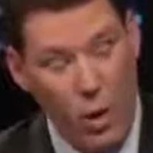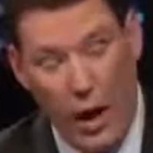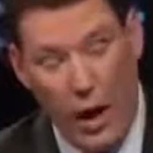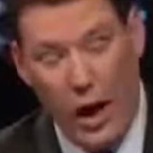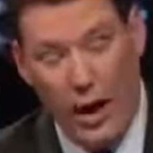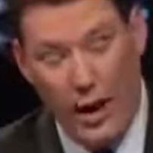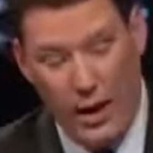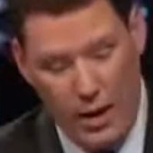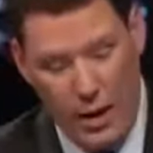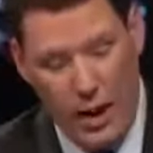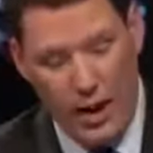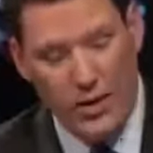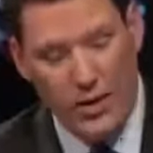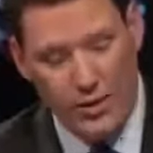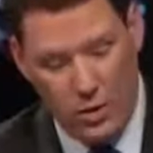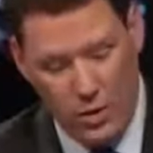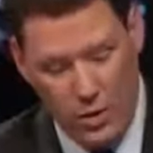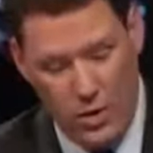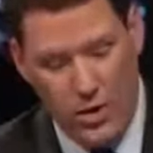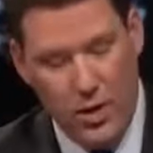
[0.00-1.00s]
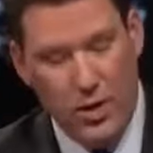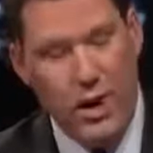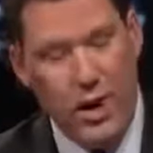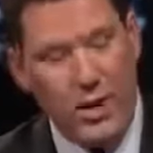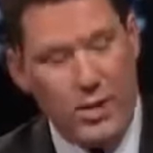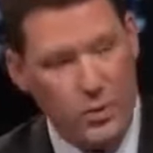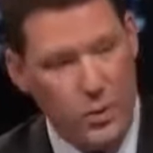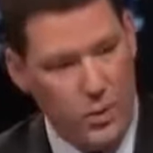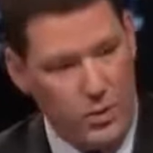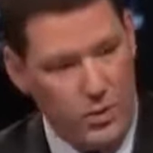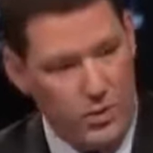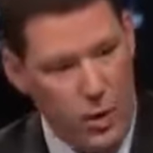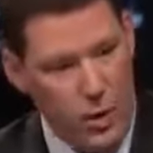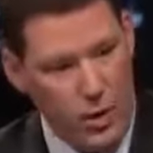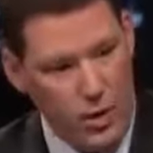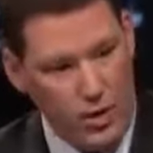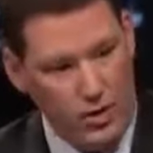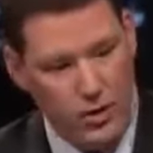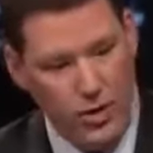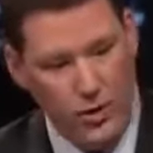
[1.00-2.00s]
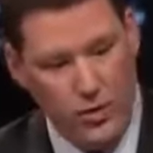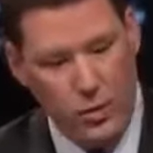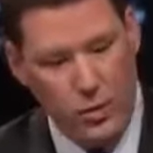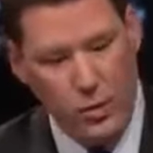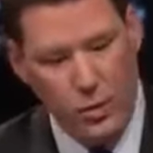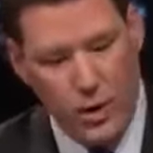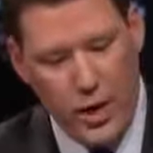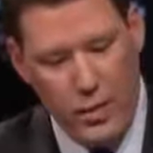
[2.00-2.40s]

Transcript: Well, I disagree that that's what the focus is.